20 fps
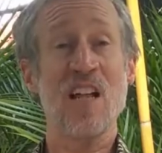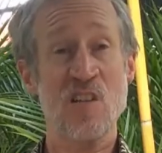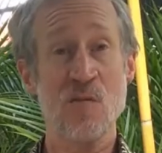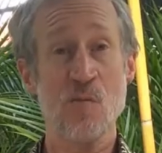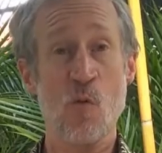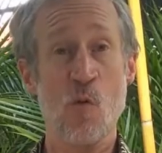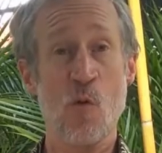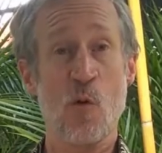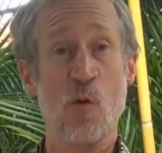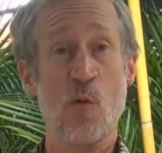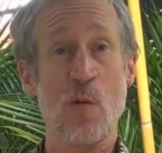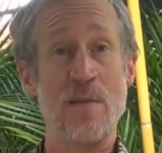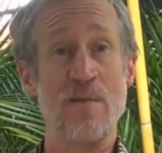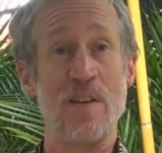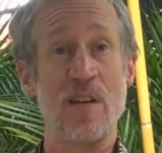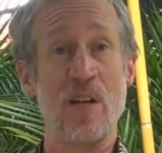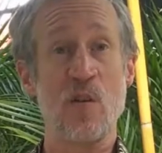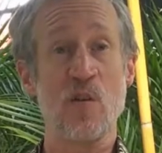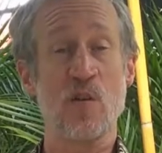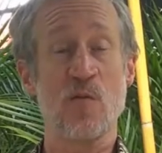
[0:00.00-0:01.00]
of more great
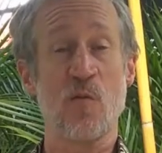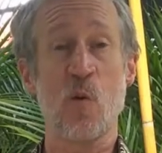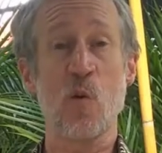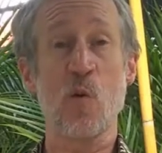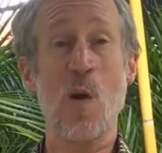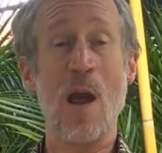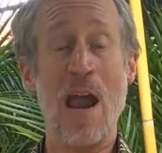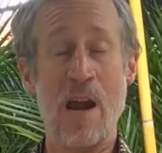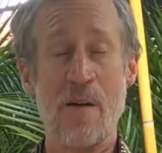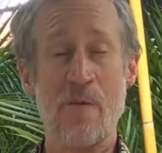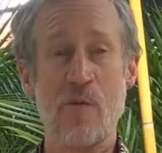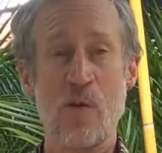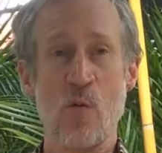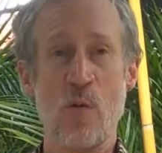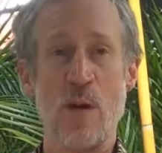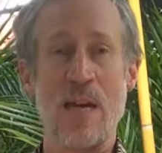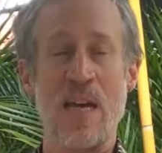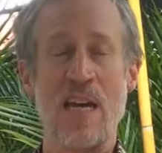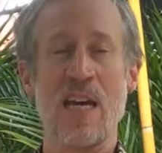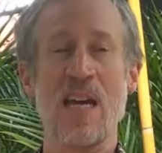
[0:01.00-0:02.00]
videos for you every
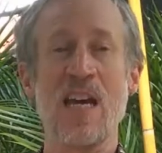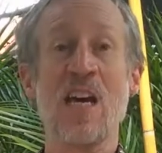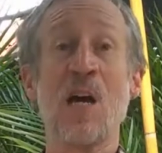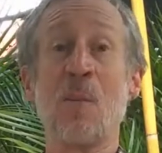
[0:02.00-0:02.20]
week.